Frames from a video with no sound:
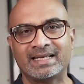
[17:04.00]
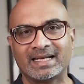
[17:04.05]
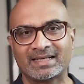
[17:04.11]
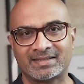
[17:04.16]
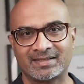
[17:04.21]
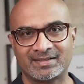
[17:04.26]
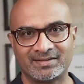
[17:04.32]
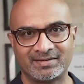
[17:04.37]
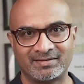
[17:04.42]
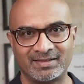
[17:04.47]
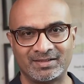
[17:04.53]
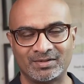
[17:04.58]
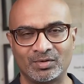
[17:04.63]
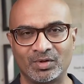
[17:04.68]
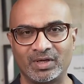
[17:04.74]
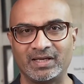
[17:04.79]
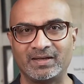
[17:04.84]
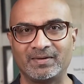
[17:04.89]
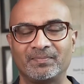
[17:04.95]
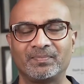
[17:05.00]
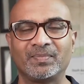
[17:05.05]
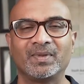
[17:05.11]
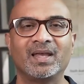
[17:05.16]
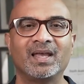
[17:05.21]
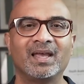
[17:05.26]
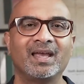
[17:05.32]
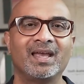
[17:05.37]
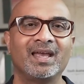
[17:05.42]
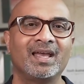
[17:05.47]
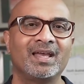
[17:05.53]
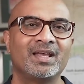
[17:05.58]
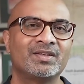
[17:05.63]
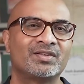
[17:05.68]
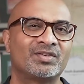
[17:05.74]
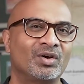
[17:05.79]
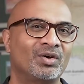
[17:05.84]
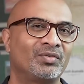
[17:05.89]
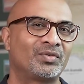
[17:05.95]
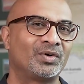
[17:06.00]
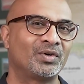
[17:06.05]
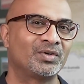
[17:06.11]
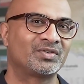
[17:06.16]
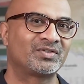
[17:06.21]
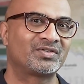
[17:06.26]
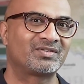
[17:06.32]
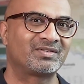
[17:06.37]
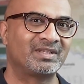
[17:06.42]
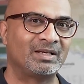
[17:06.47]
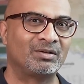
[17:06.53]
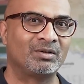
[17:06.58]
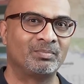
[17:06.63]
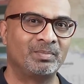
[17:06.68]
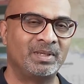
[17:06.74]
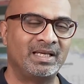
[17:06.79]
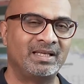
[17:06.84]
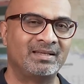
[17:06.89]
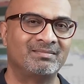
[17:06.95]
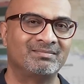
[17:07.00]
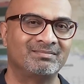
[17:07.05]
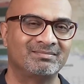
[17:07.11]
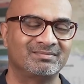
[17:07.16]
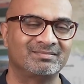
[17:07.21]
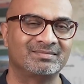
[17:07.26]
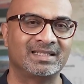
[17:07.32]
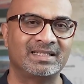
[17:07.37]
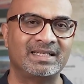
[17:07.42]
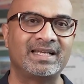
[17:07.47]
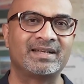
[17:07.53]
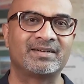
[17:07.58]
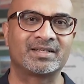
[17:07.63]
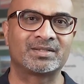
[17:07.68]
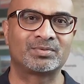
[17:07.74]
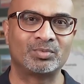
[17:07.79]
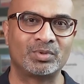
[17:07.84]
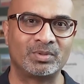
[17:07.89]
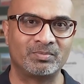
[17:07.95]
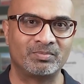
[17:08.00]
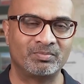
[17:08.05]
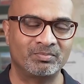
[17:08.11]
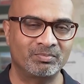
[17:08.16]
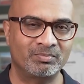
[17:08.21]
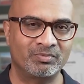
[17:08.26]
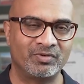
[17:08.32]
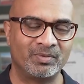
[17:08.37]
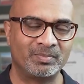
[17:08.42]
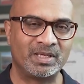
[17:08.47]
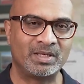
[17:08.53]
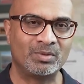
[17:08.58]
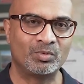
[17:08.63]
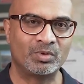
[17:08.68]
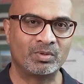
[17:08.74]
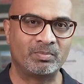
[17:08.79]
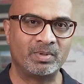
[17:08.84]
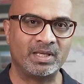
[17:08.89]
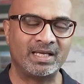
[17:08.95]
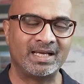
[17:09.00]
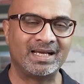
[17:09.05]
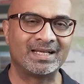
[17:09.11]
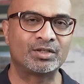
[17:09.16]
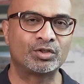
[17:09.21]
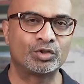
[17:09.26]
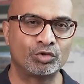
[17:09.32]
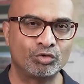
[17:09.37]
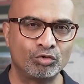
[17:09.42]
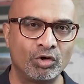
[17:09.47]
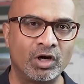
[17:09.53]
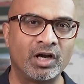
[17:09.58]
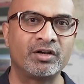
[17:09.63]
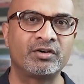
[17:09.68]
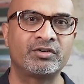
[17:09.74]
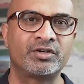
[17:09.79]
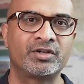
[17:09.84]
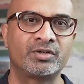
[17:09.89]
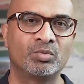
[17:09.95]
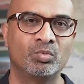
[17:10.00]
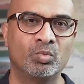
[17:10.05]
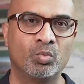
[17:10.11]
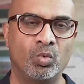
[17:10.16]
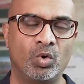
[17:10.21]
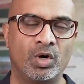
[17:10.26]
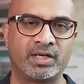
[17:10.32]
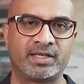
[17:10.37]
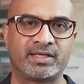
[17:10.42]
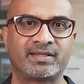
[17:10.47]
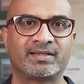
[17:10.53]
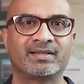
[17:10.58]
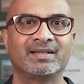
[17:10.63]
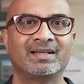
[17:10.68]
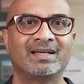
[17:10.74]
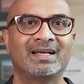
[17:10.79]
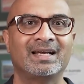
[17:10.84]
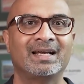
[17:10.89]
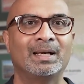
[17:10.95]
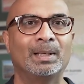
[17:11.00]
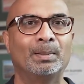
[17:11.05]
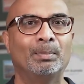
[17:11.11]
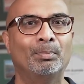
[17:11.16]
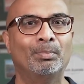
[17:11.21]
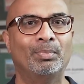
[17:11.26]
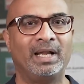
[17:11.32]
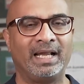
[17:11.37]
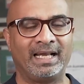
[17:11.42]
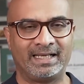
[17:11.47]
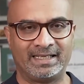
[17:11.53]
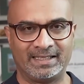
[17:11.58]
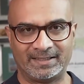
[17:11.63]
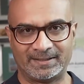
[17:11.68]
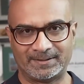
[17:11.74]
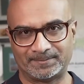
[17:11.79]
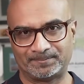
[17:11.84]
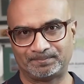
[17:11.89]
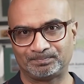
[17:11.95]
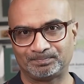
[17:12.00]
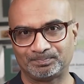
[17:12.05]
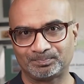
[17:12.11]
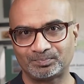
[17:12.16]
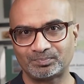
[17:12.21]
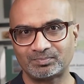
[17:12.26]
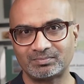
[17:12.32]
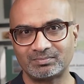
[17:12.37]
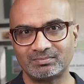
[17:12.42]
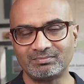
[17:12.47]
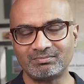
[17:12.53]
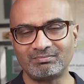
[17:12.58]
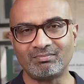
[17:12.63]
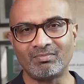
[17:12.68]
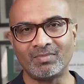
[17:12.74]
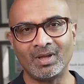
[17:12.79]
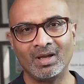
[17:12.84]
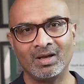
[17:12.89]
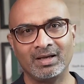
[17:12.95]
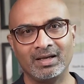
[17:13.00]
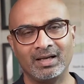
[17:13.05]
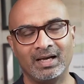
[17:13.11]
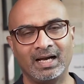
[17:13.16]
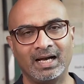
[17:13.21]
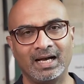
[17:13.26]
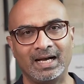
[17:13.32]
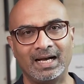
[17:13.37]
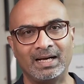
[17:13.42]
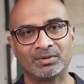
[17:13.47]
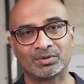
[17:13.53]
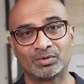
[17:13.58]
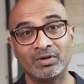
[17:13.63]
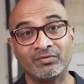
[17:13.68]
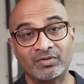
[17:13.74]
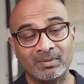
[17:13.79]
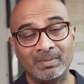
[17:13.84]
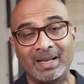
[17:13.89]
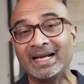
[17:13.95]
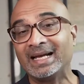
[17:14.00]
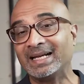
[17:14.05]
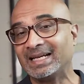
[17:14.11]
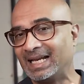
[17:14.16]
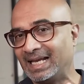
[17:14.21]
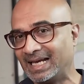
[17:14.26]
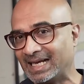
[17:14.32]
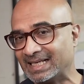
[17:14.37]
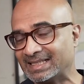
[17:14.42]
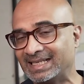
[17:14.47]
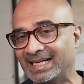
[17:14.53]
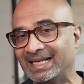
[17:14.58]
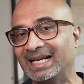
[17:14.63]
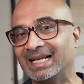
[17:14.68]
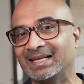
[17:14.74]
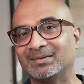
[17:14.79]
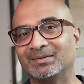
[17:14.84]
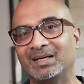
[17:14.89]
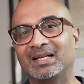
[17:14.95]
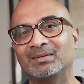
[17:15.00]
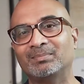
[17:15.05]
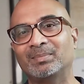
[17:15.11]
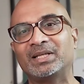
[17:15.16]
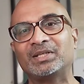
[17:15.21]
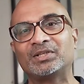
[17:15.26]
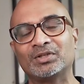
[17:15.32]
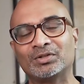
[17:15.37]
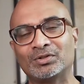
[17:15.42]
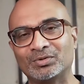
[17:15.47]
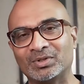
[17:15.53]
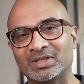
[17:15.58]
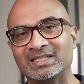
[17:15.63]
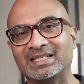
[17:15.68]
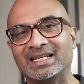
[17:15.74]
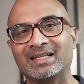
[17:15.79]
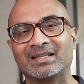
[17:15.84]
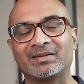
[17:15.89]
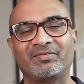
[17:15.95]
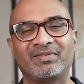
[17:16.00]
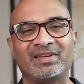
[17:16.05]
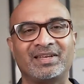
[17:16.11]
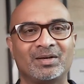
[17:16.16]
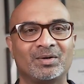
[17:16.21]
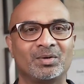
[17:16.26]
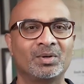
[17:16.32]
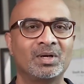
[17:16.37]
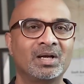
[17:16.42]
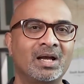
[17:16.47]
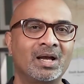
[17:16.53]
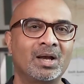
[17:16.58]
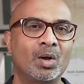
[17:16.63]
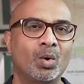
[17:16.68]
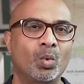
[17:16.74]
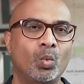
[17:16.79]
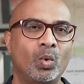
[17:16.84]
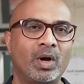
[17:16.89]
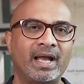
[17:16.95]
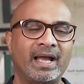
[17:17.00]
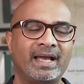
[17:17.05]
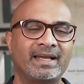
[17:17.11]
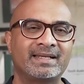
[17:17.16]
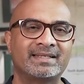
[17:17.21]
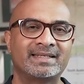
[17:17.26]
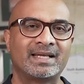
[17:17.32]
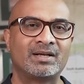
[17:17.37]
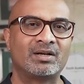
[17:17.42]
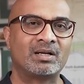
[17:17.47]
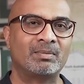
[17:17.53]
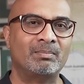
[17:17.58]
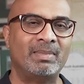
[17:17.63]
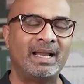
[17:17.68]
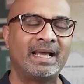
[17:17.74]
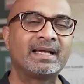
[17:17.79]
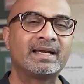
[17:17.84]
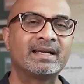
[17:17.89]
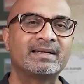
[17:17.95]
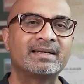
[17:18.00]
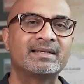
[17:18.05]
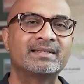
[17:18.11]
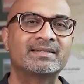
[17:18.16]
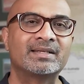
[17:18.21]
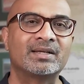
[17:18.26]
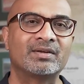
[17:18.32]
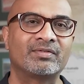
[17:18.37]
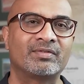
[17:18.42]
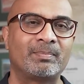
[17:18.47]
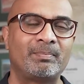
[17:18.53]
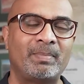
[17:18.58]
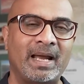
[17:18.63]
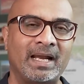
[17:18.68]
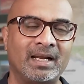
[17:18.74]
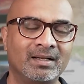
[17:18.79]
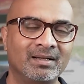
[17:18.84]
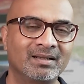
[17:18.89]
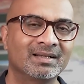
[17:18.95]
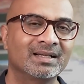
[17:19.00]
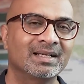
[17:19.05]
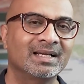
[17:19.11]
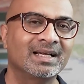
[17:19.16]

accessories going. So of course, that will be the nearest for me would be a 200 watt blanket. I was going for a blanket. Like I said, I'll mention to it at the end of the video why I decided on a blanket instead of a panel.